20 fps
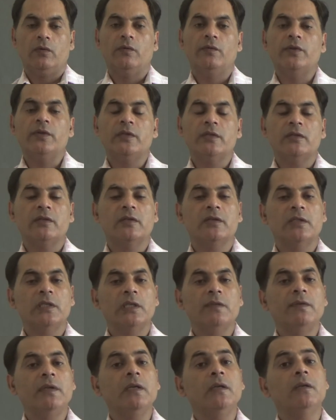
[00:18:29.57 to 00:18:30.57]
which is
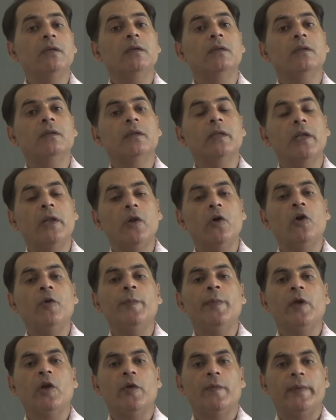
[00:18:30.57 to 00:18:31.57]
receiving the
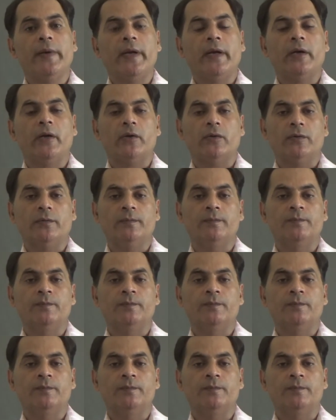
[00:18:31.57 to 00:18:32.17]
lone pair of electron.